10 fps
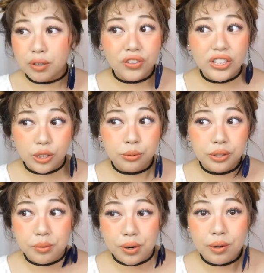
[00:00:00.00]
My face is
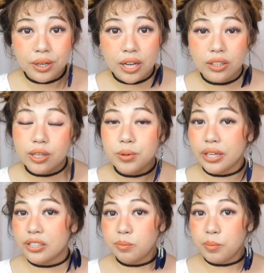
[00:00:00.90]
really round now. Like
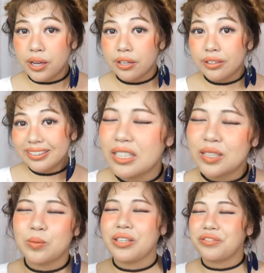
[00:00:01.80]
when I smile,
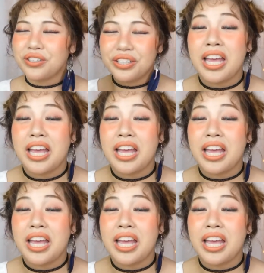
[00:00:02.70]
it's whatever.